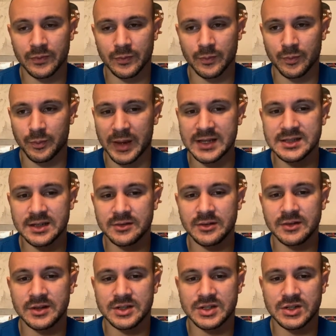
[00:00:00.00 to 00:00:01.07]
basically
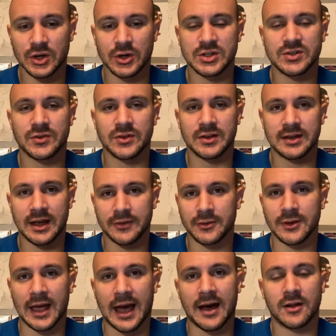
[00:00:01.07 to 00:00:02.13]
the search for the Deathly
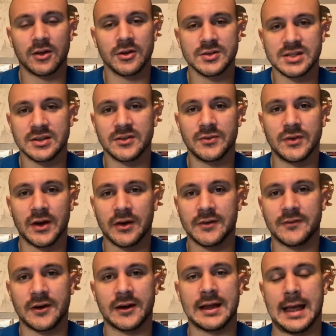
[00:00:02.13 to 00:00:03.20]
Hallows at the very,
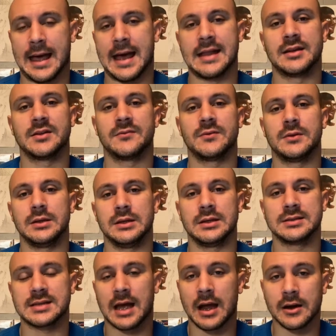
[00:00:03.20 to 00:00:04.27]
very end of the
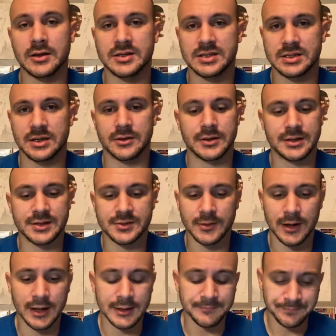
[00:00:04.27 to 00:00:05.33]
entire series,
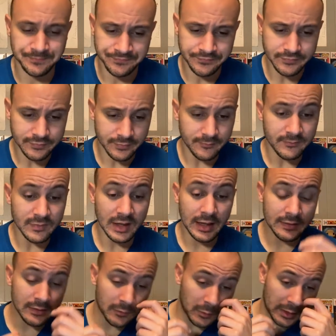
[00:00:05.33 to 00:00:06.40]
right?
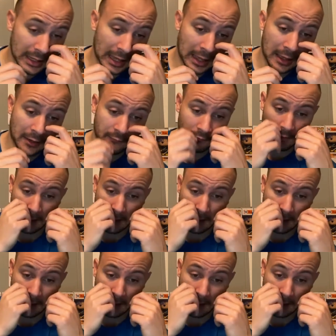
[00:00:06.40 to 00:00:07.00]
And then we have,